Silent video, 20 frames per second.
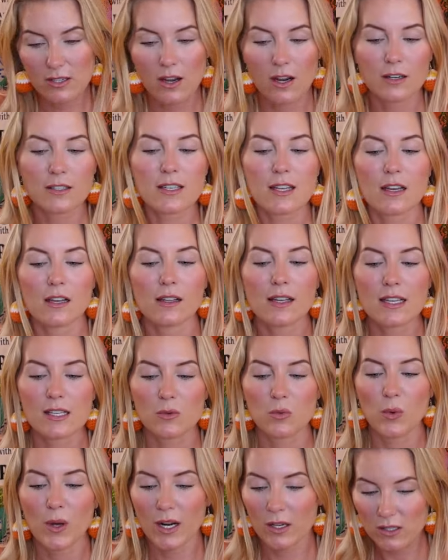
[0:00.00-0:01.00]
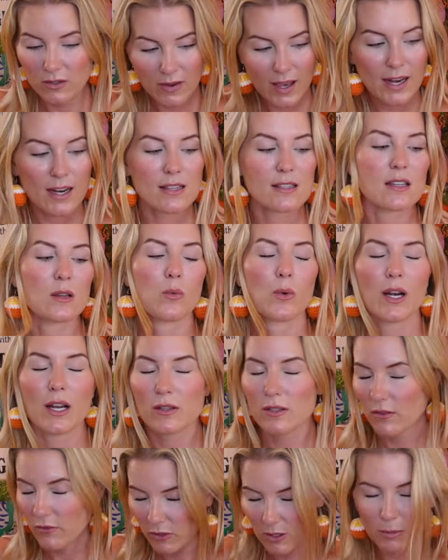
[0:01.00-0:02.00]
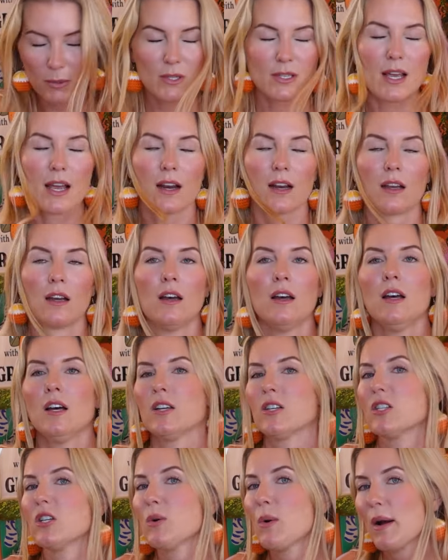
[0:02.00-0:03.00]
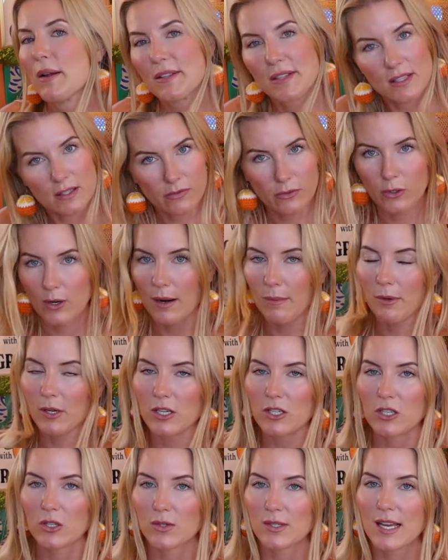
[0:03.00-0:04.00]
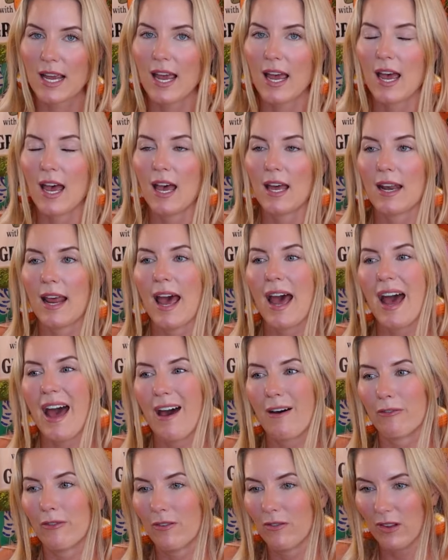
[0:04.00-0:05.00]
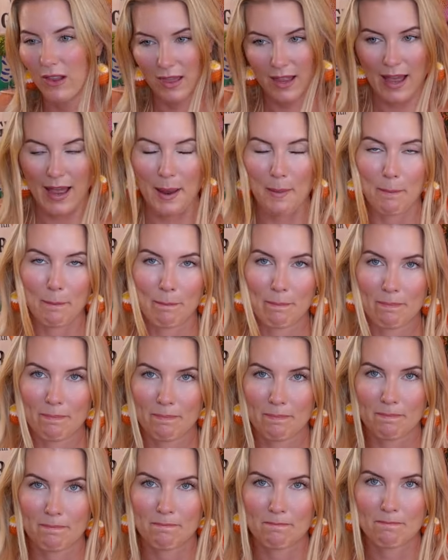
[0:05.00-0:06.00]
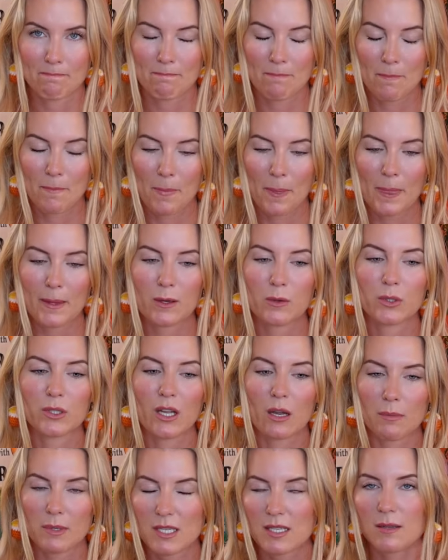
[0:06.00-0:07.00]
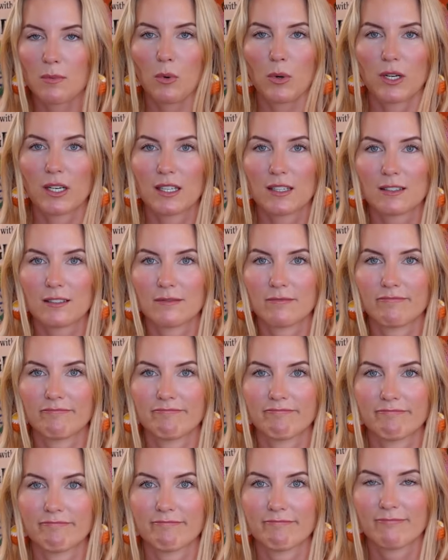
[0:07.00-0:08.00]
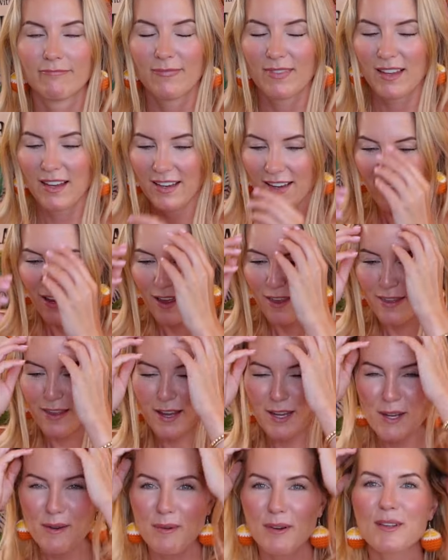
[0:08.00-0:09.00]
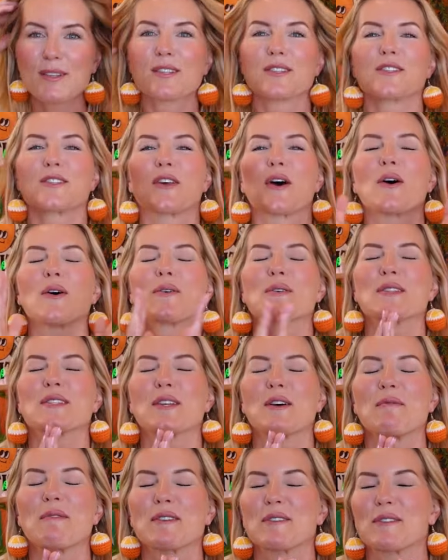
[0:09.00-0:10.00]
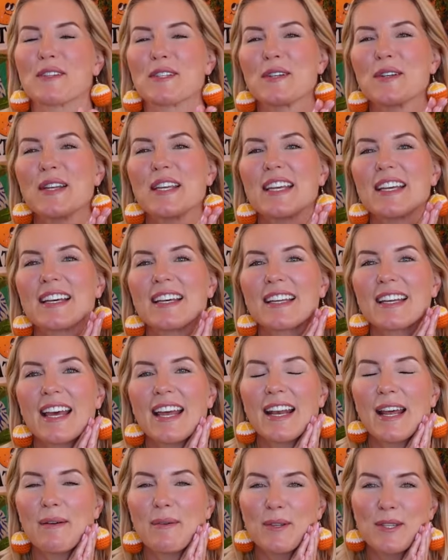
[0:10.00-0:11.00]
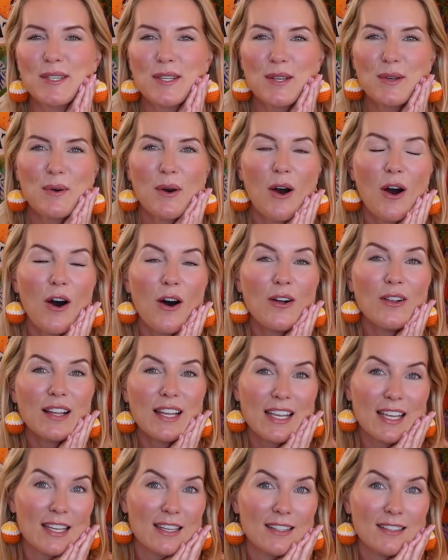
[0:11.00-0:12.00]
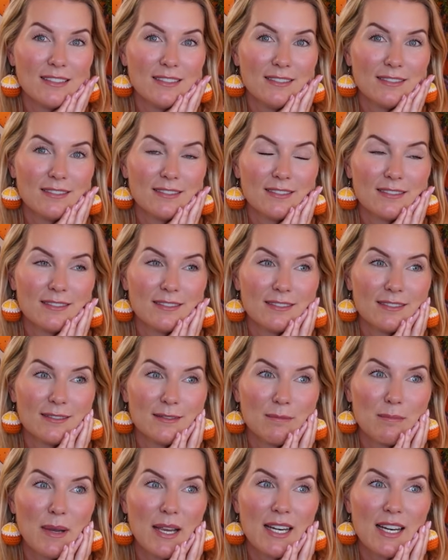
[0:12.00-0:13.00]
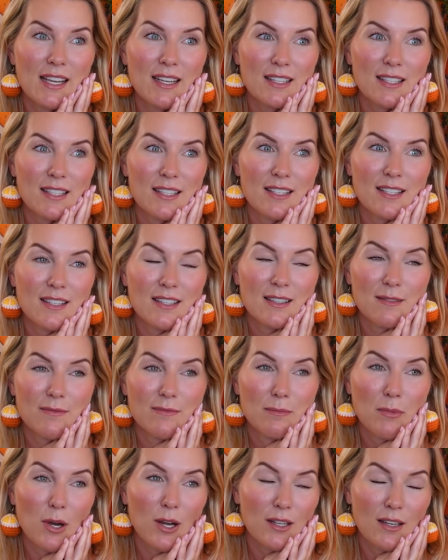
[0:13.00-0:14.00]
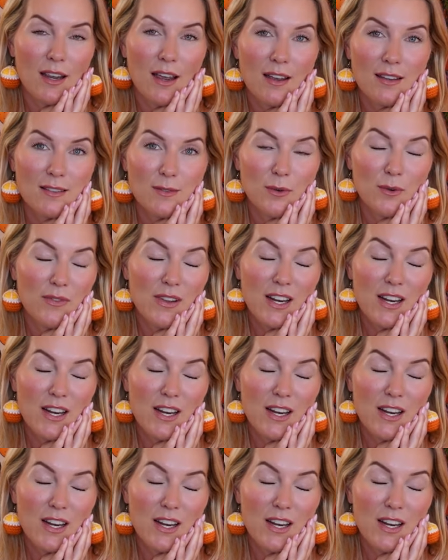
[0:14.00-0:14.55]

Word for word: cocktail is 1 ounce of Hennessy, 1 ounce of triple sec, 2 ounces of cranberry juice, and half of a lime. You will not be disappointed. Thank you all so, so much for tuning in, and I will see you all in my next podcast or